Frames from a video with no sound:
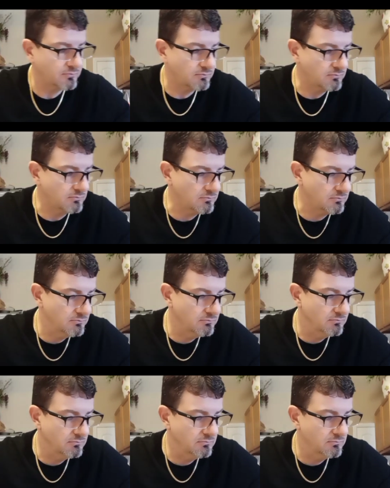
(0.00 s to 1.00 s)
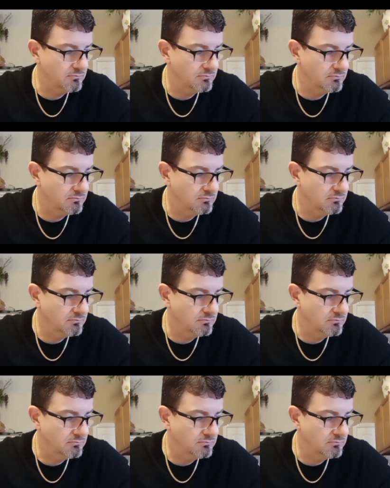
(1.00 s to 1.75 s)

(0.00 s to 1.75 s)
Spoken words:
Nothing is said.